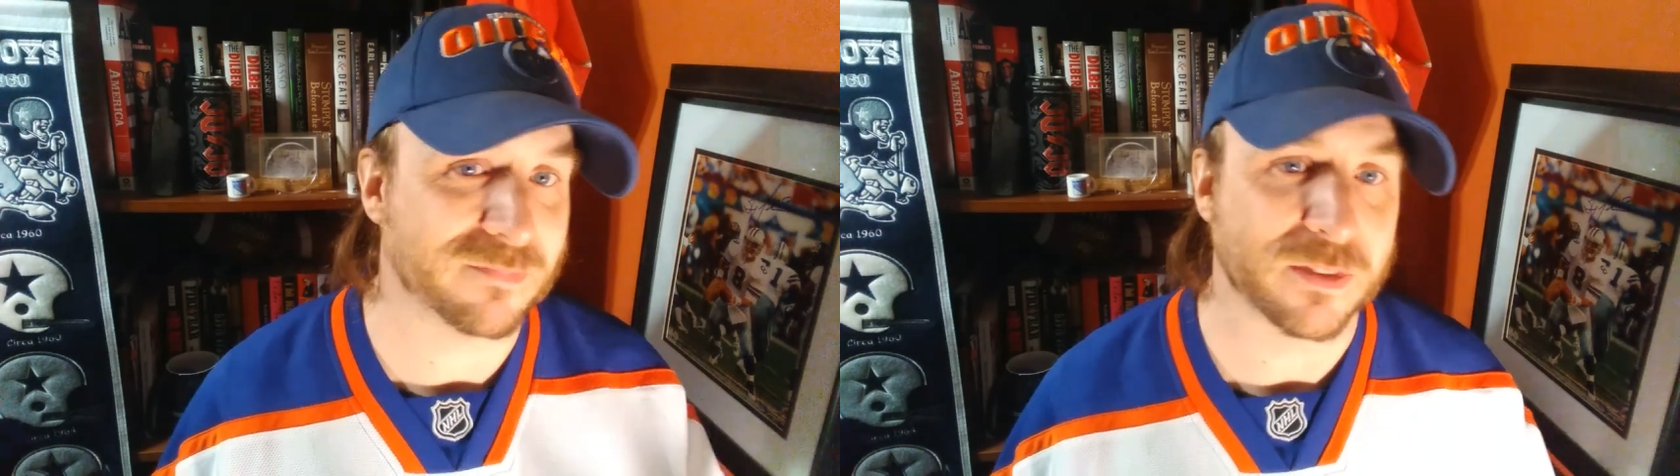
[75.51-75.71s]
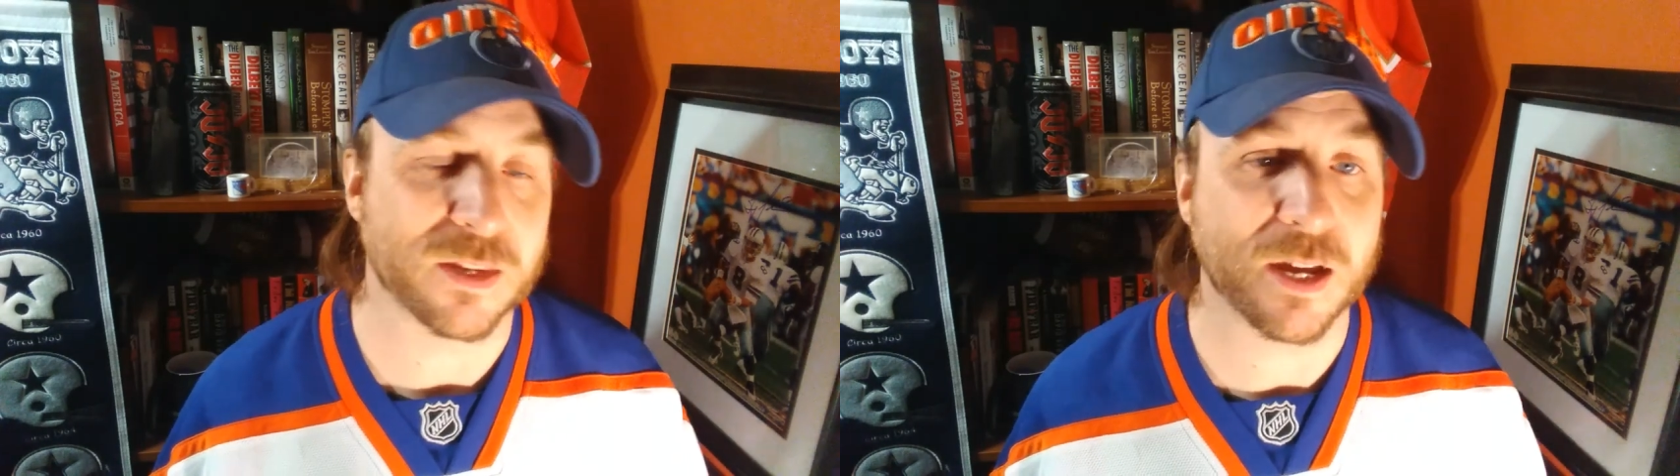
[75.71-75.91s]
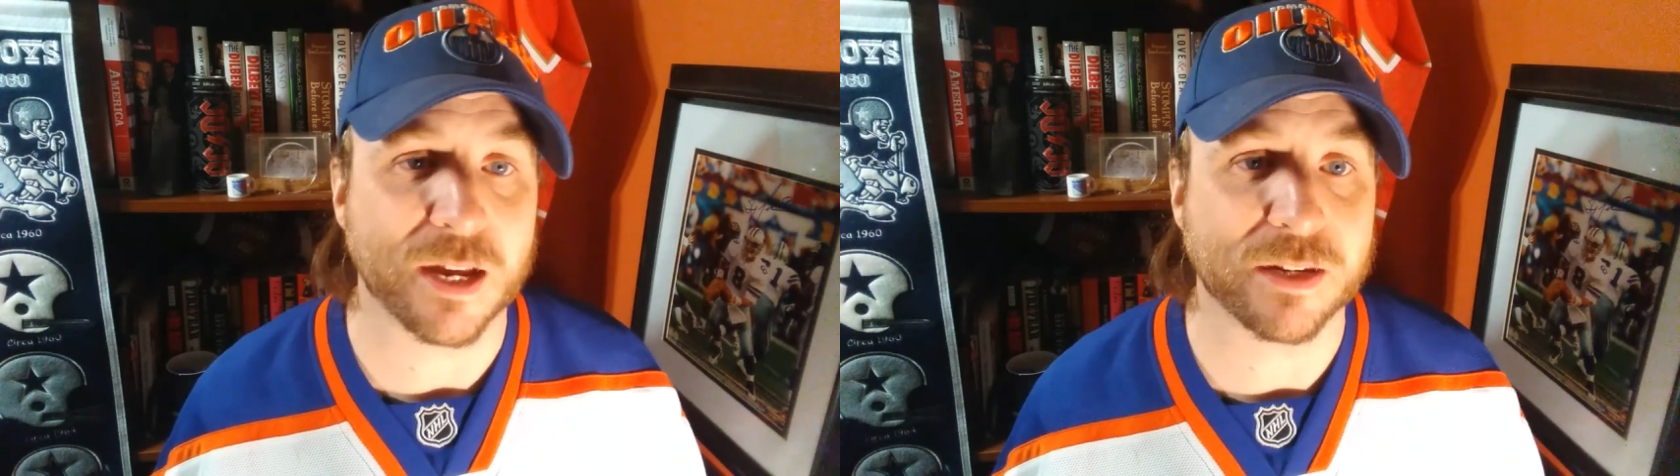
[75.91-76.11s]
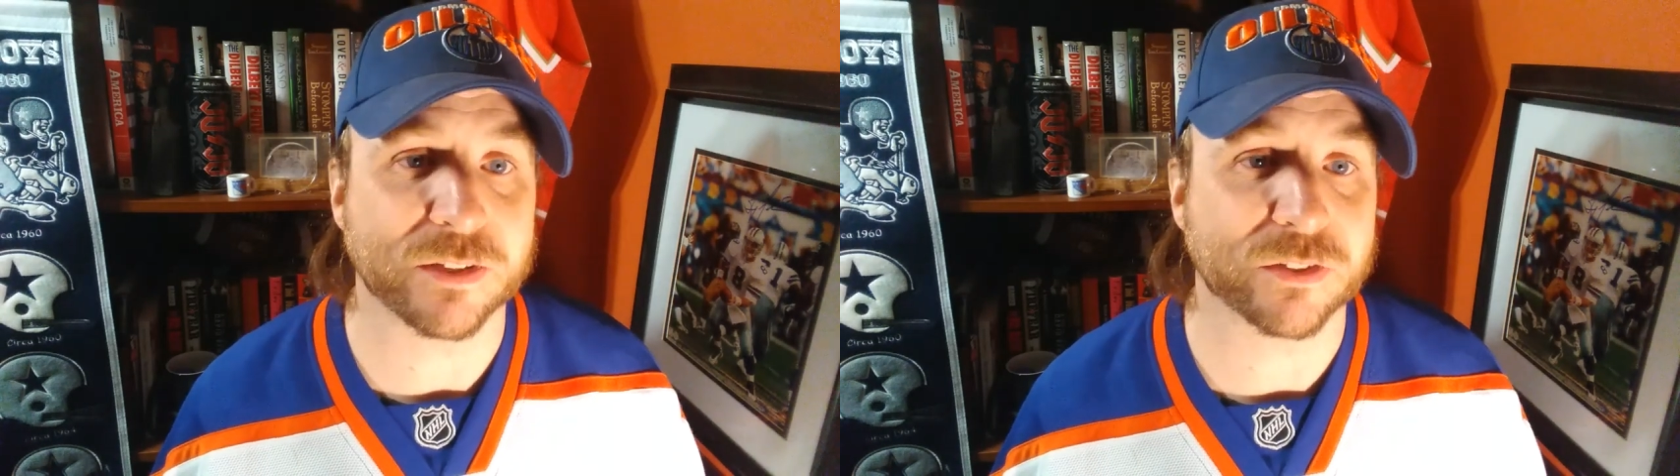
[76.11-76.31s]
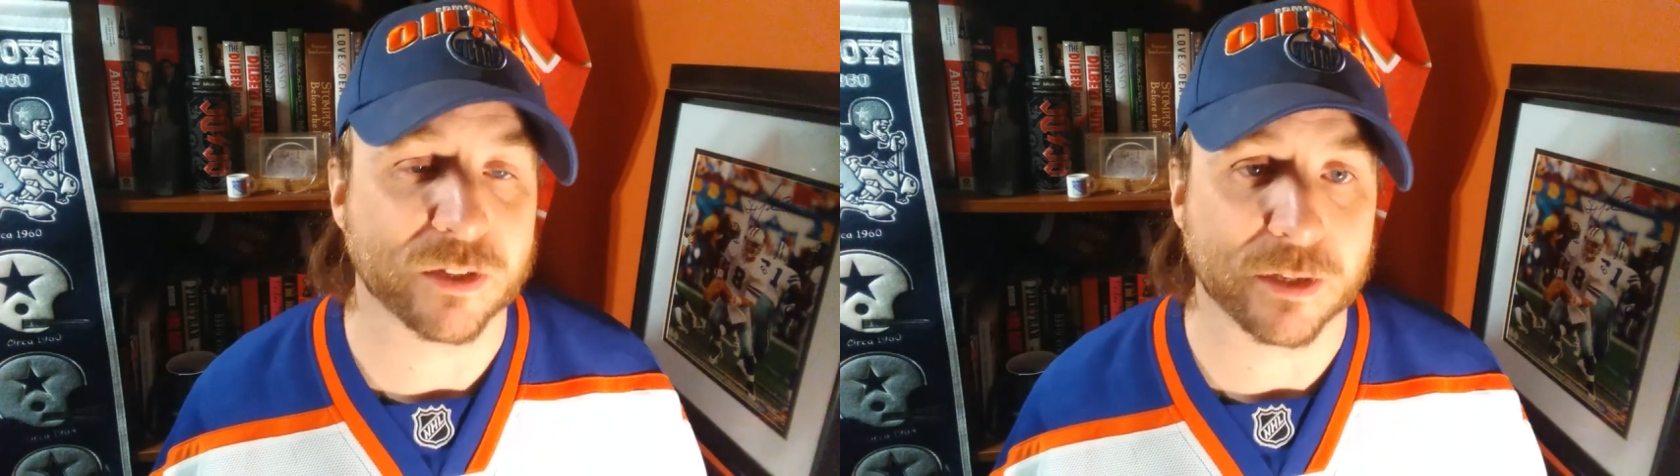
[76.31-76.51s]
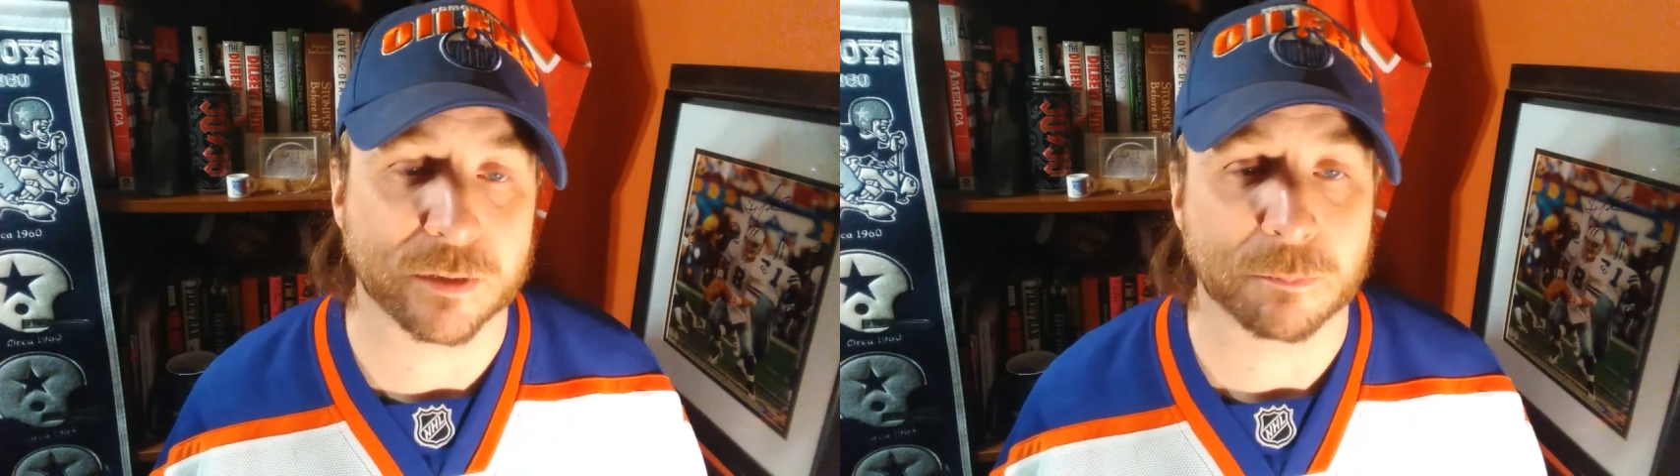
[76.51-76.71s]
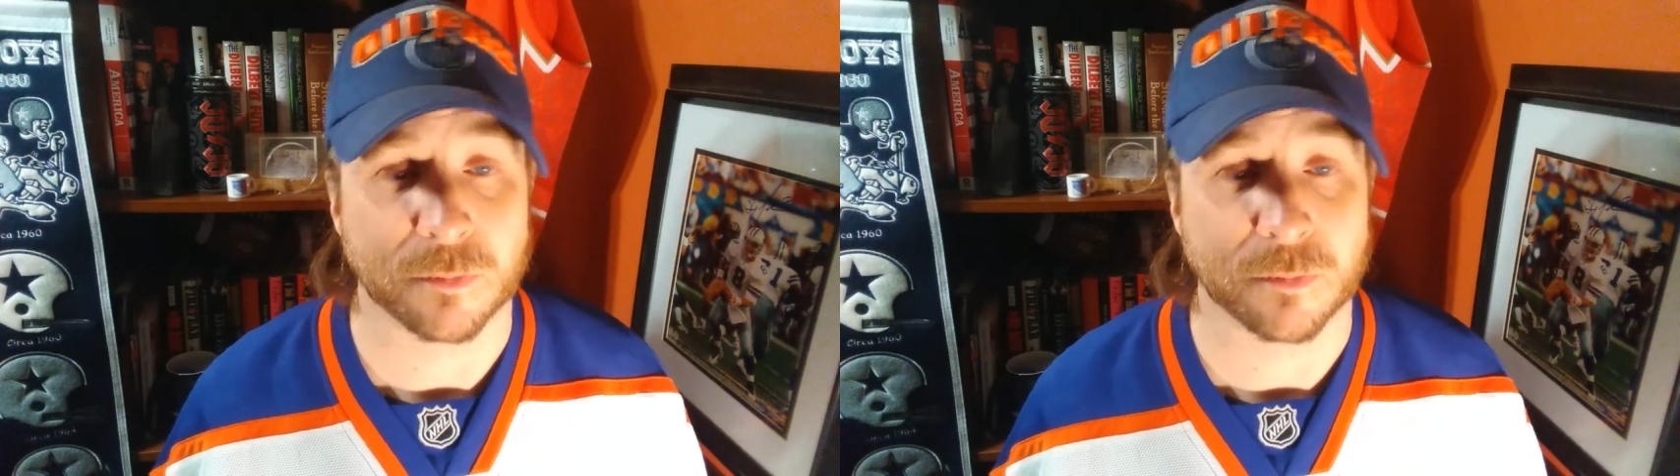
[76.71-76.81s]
You hate to see it.